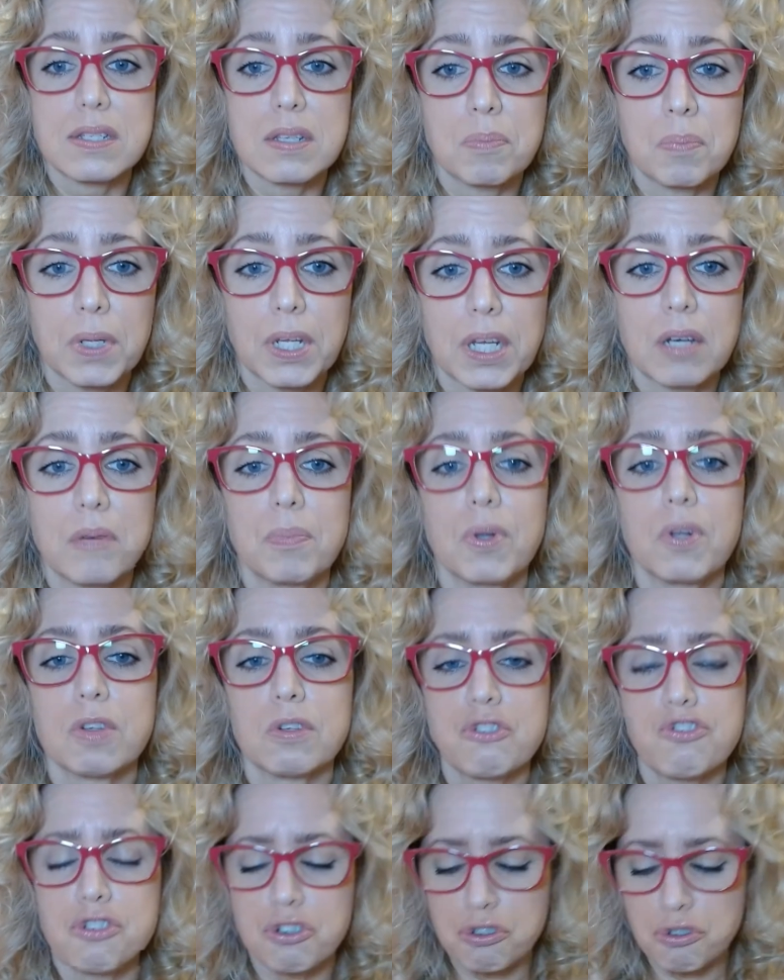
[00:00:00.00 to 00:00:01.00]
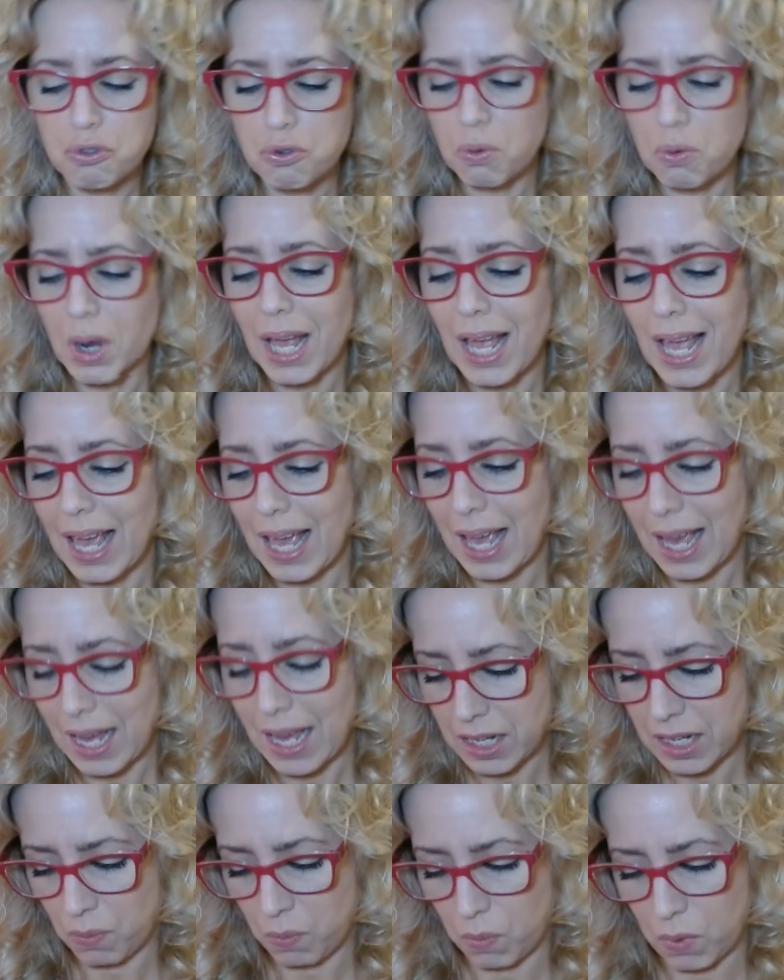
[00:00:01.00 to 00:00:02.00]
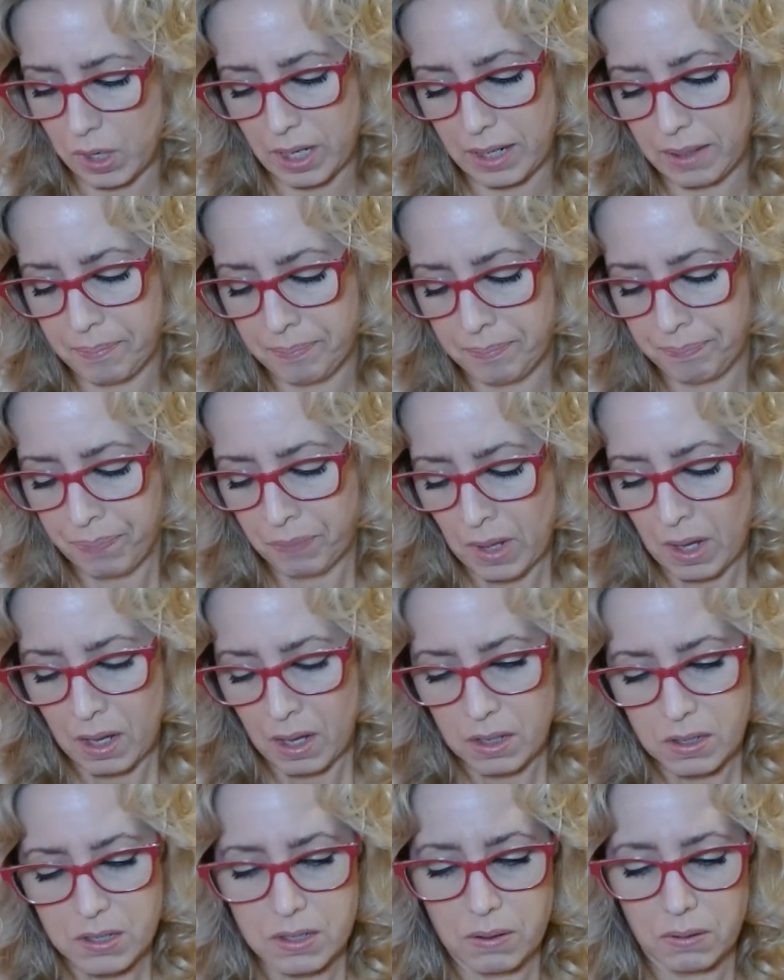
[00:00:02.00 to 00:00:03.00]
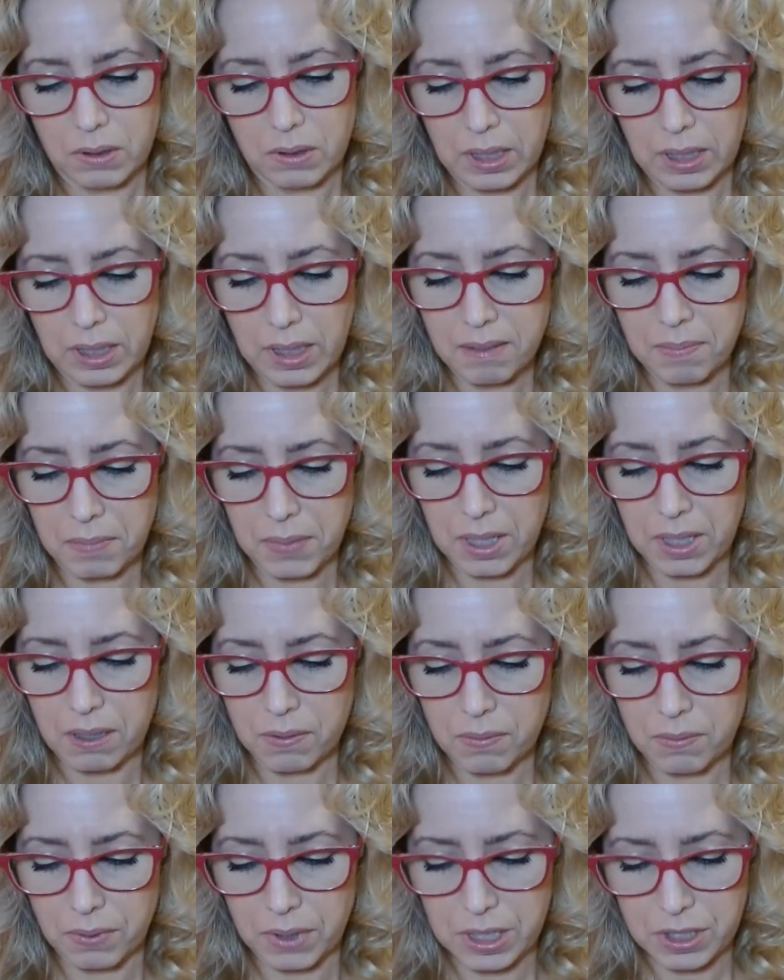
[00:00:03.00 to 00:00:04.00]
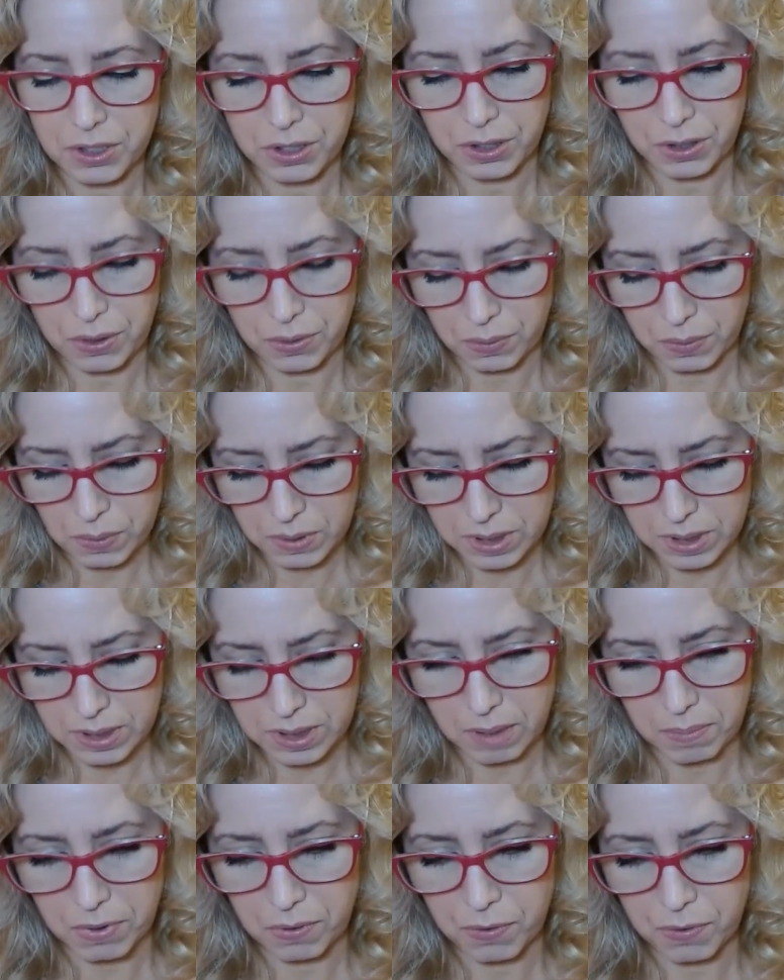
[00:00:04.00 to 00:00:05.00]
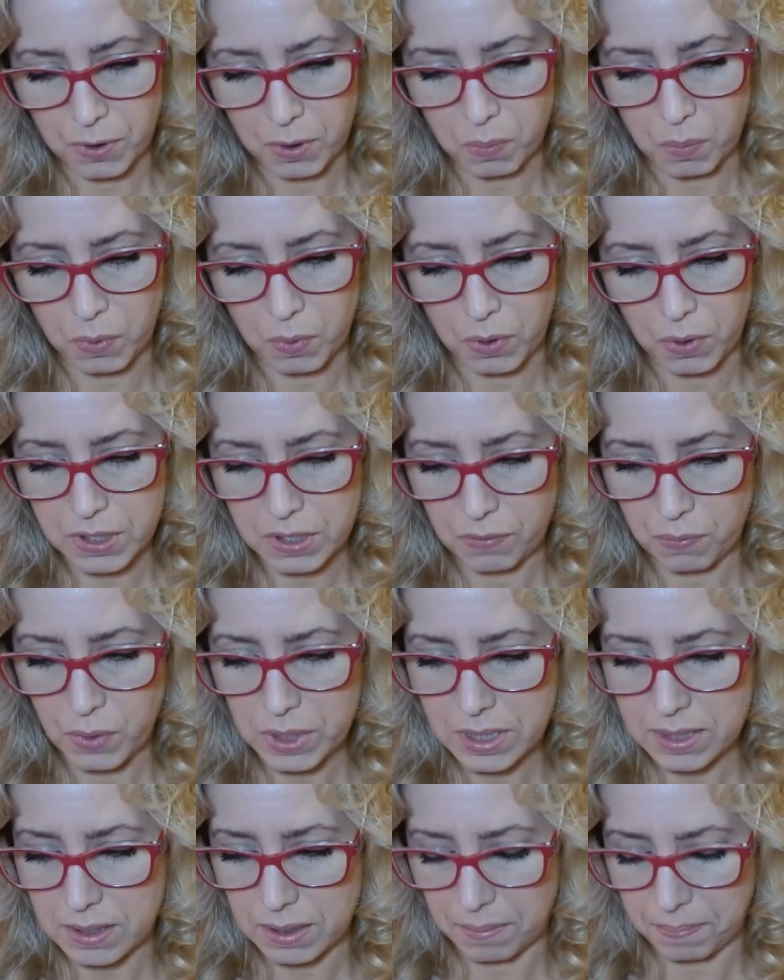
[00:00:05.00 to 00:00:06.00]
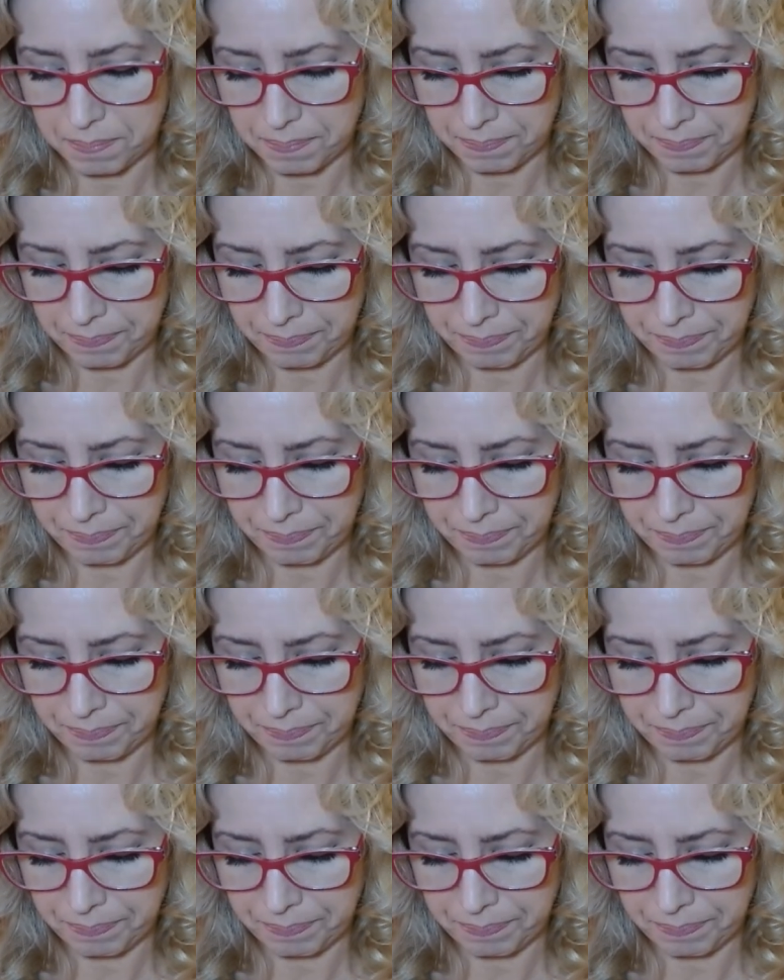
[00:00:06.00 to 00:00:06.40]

is applicable to anyone. So let me read to you some of her words of wisdom.